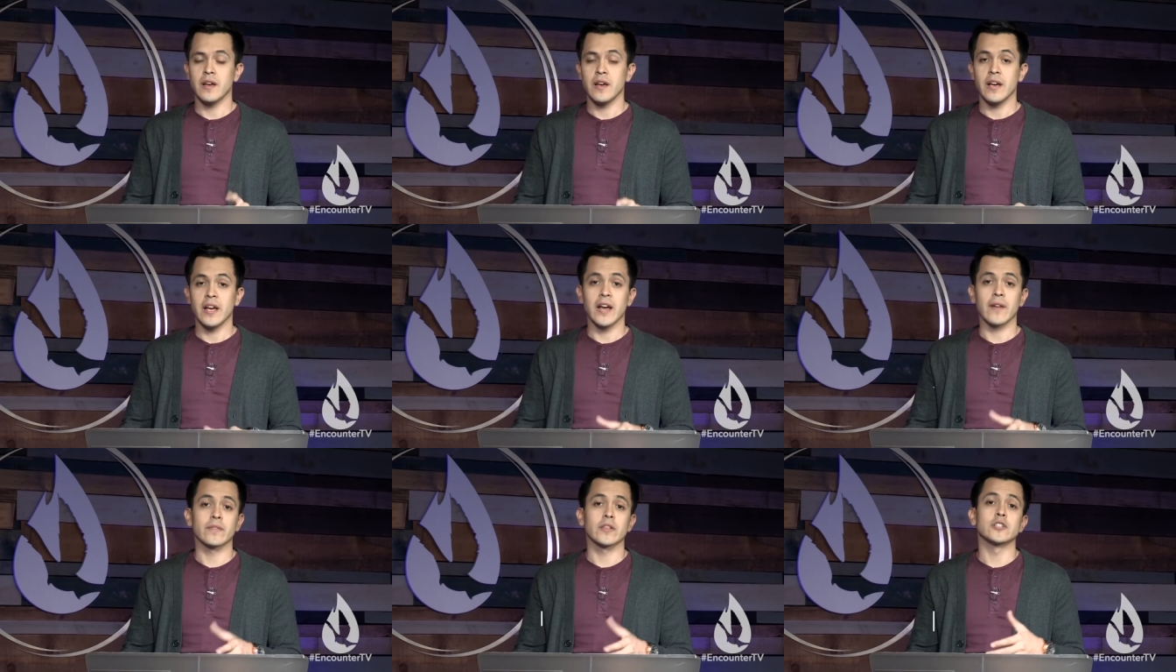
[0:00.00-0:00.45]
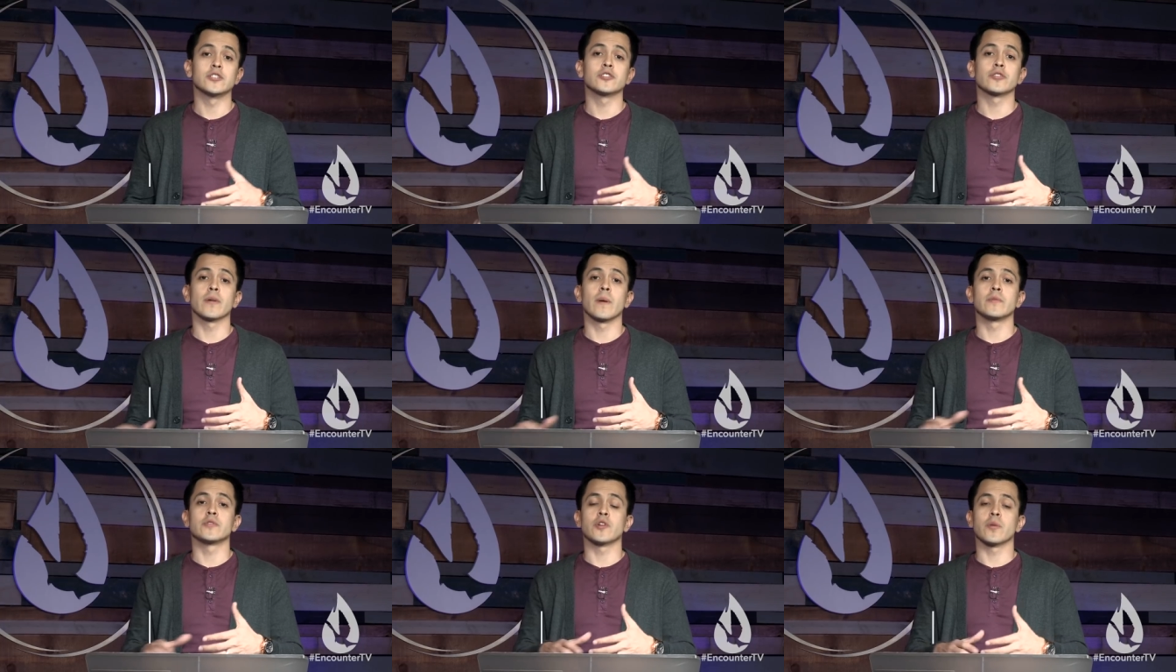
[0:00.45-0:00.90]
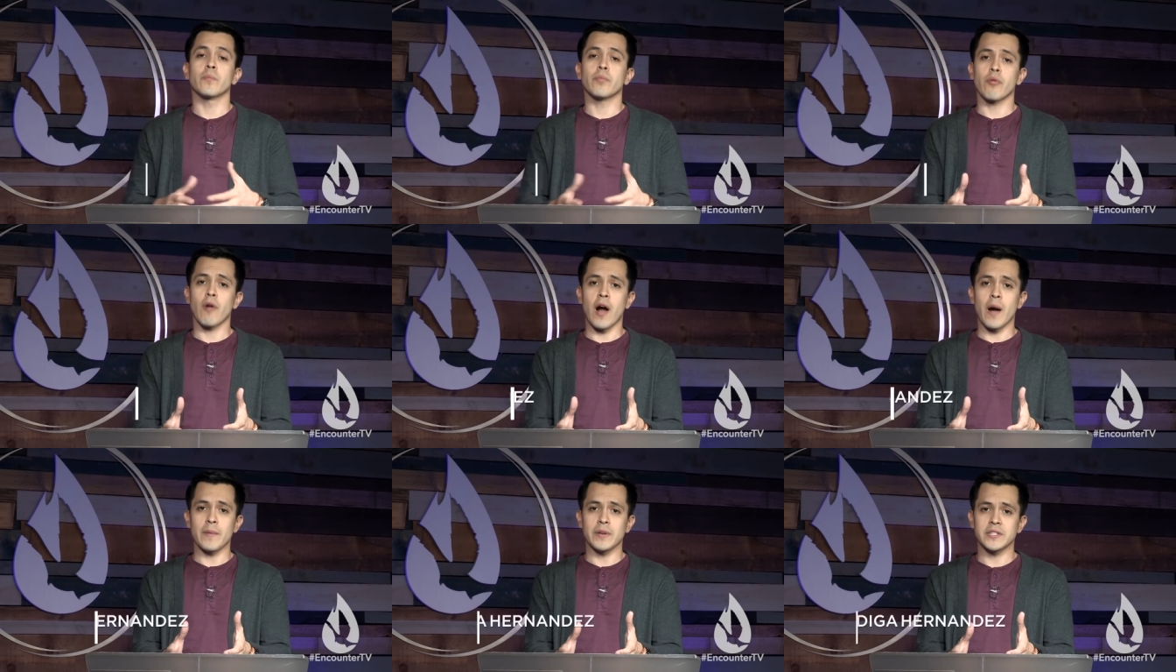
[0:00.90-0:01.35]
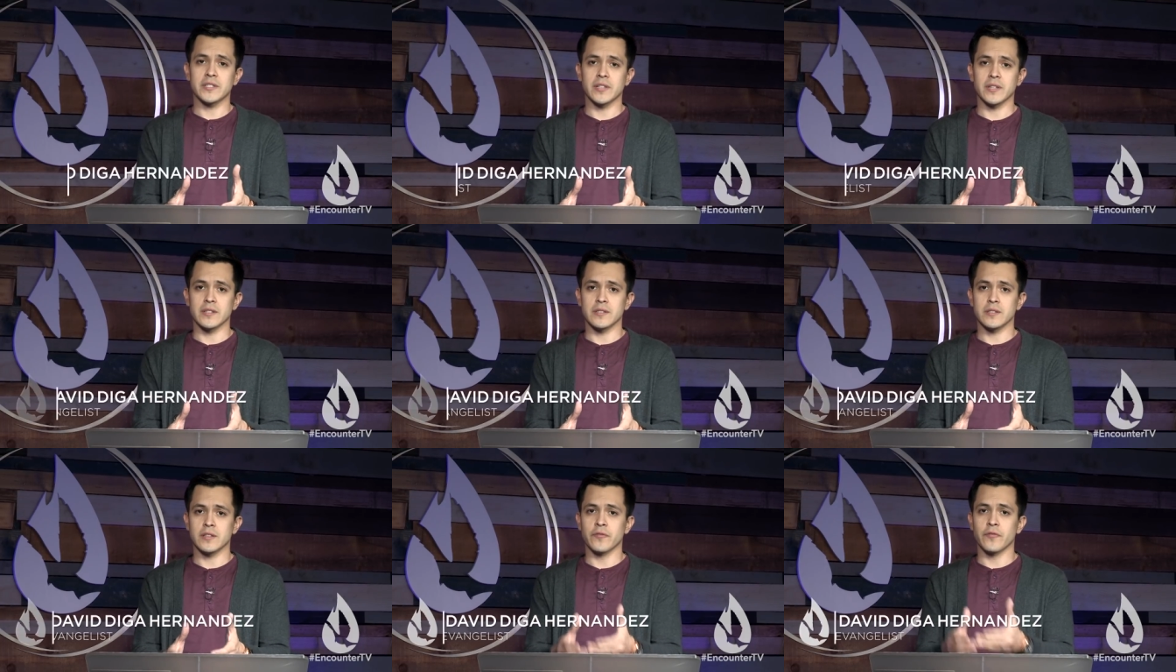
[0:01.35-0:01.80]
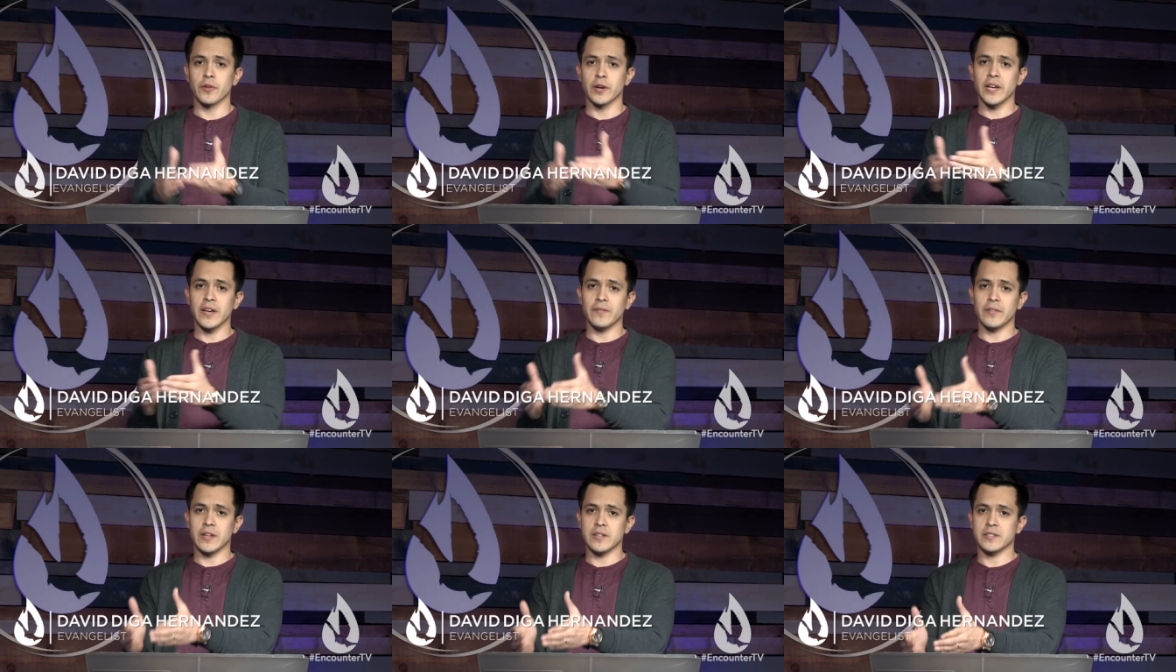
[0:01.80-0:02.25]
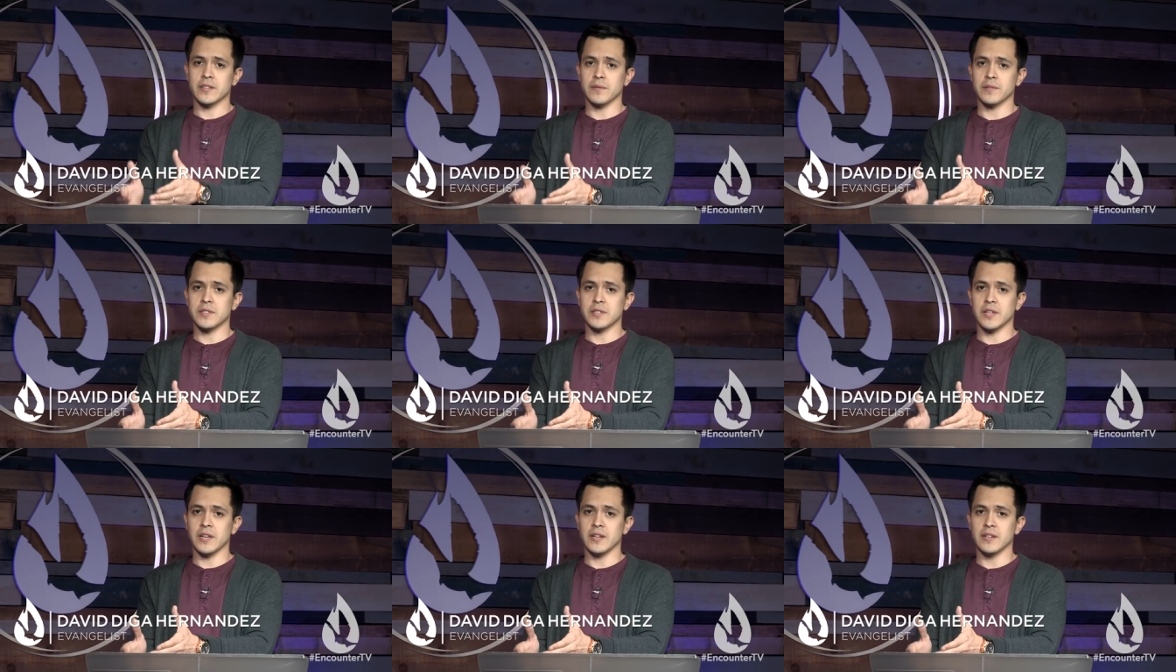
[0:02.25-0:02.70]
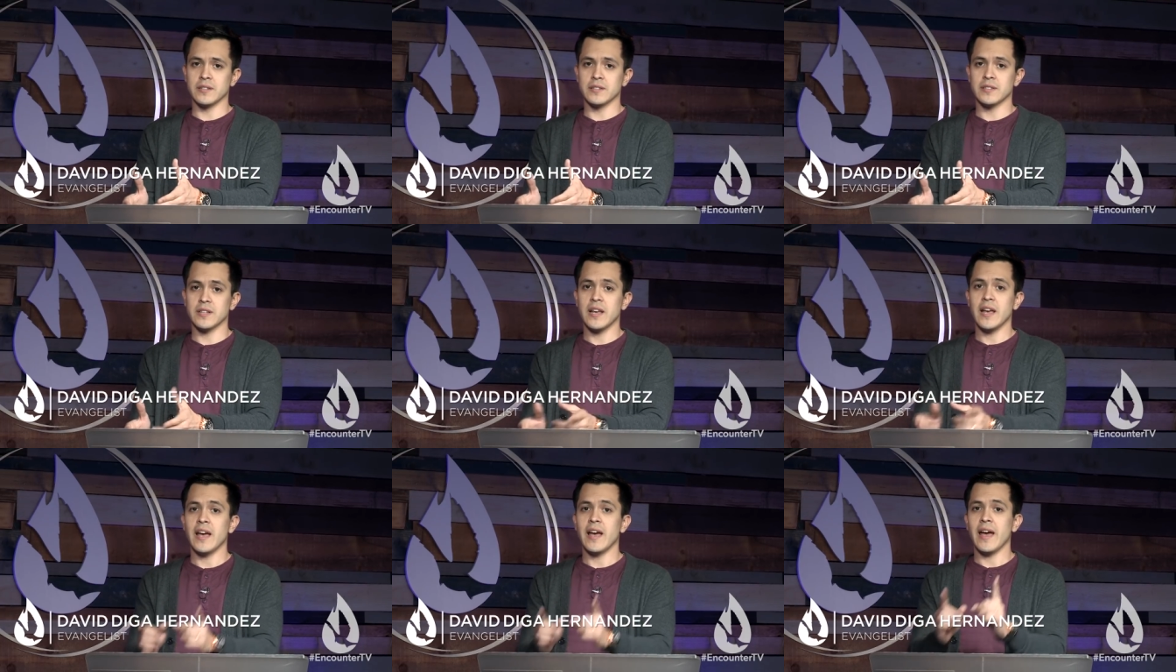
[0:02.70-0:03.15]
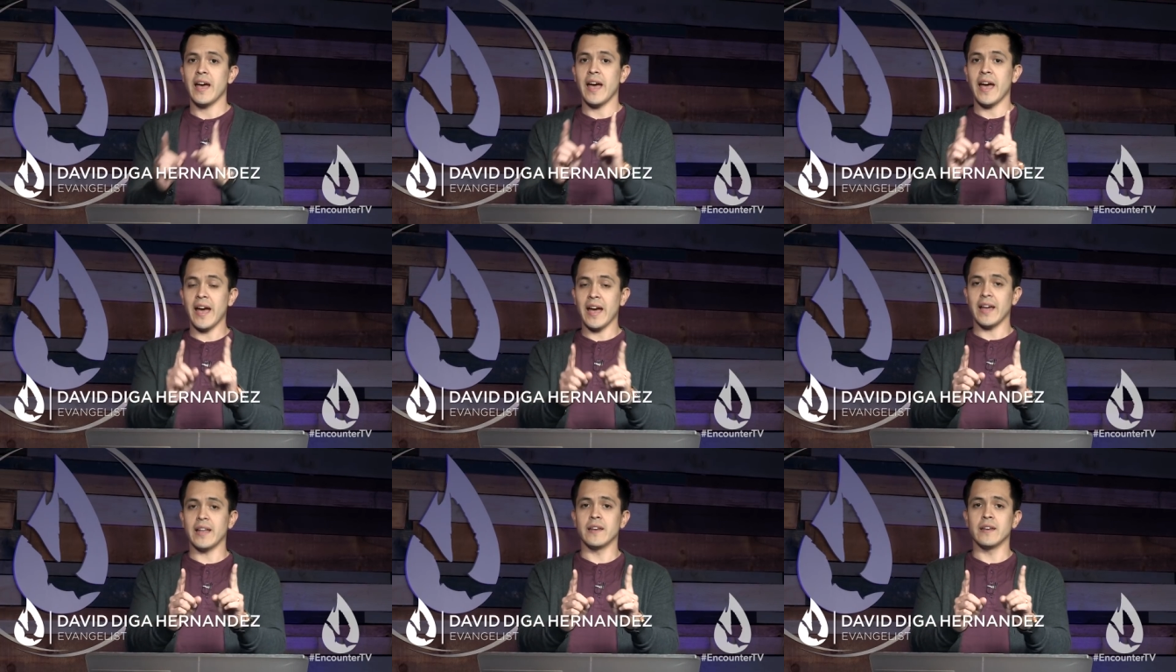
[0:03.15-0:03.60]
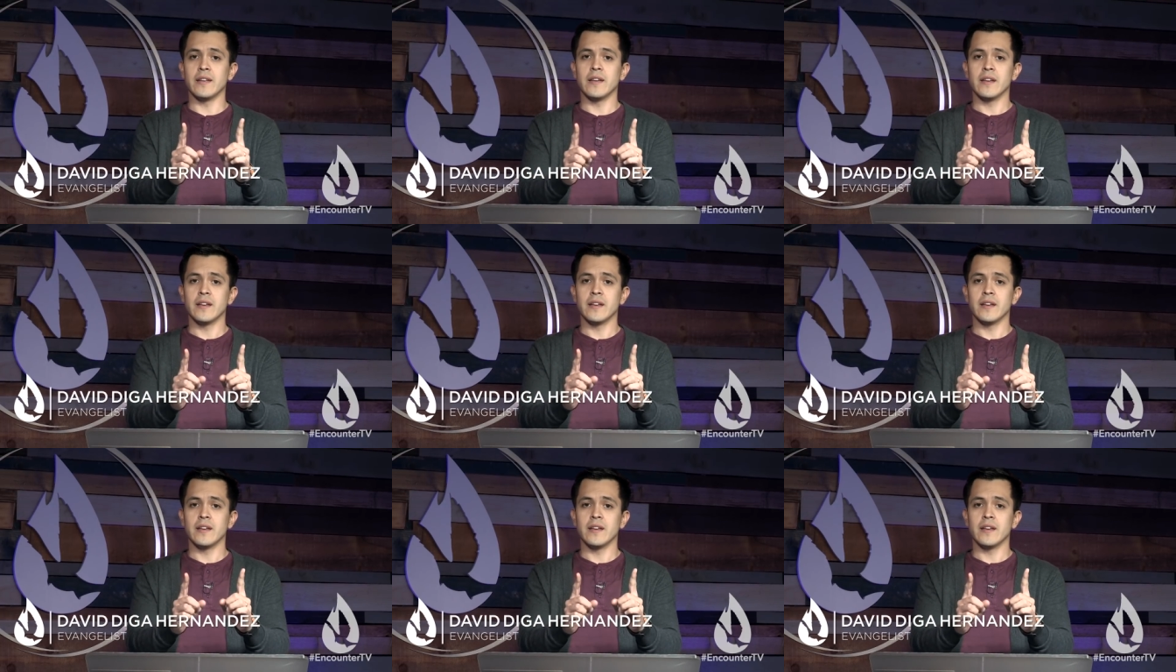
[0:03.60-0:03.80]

if the scripture promises the forgiveness of sins and